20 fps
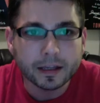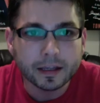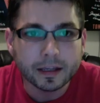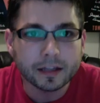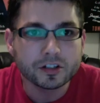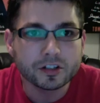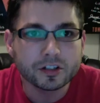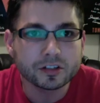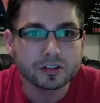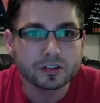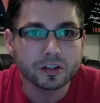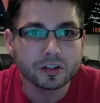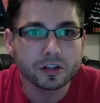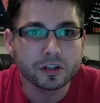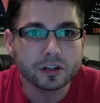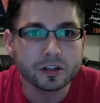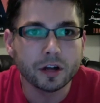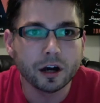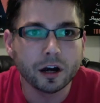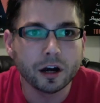just so you
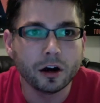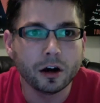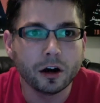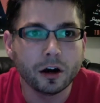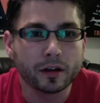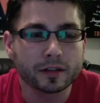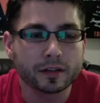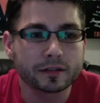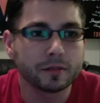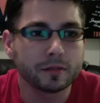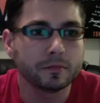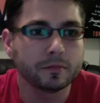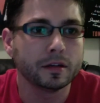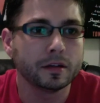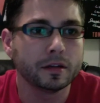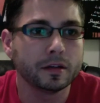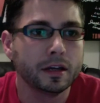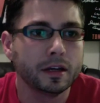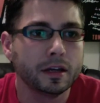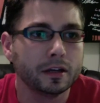know, because some
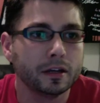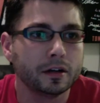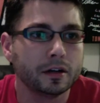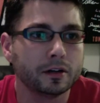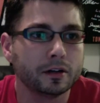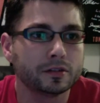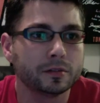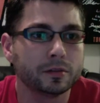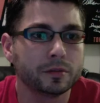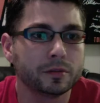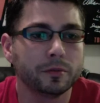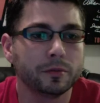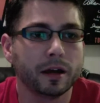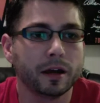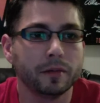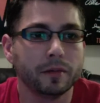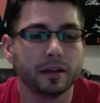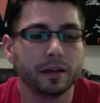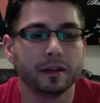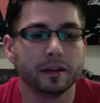people
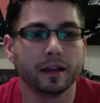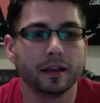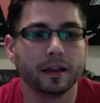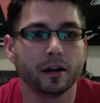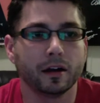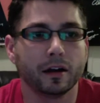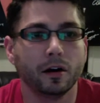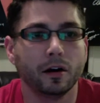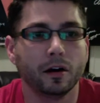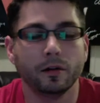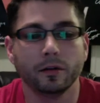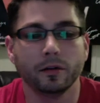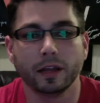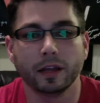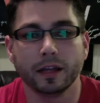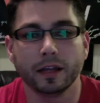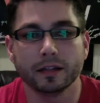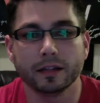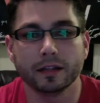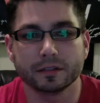might be like, oh,
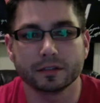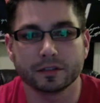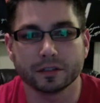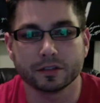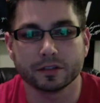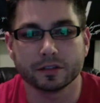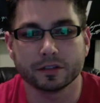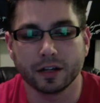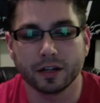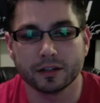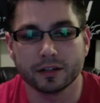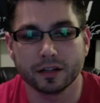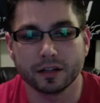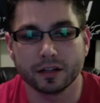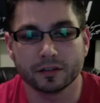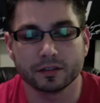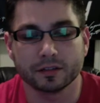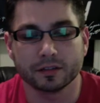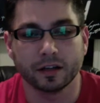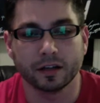Lance is just trying to sell
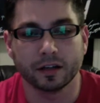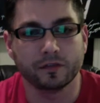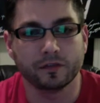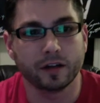stuff.